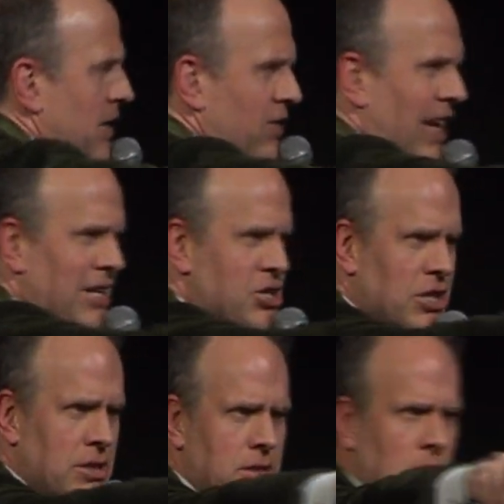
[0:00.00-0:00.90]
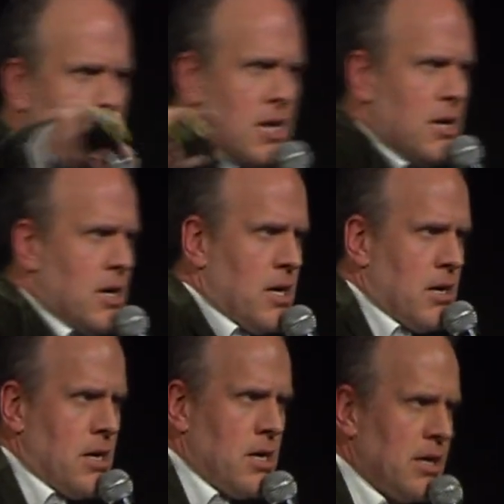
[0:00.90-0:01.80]
intelligent
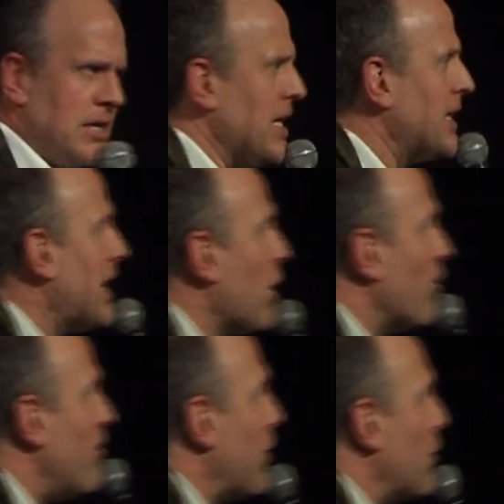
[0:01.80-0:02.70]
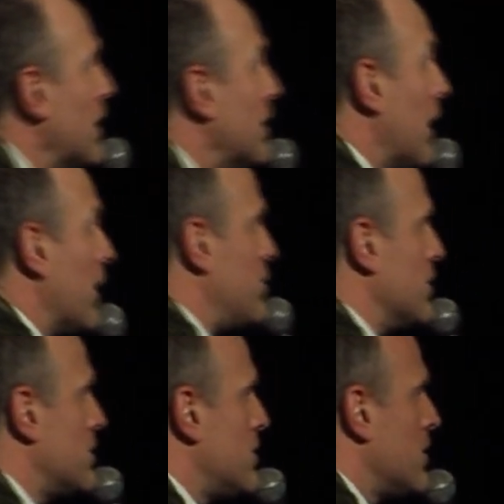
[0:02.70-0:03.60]
is that they are very
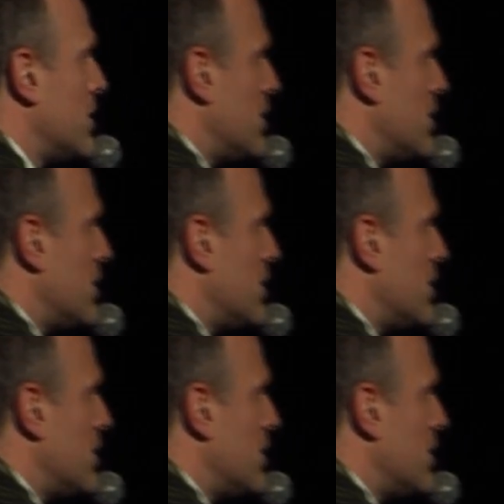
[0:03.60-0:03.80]
intelligent.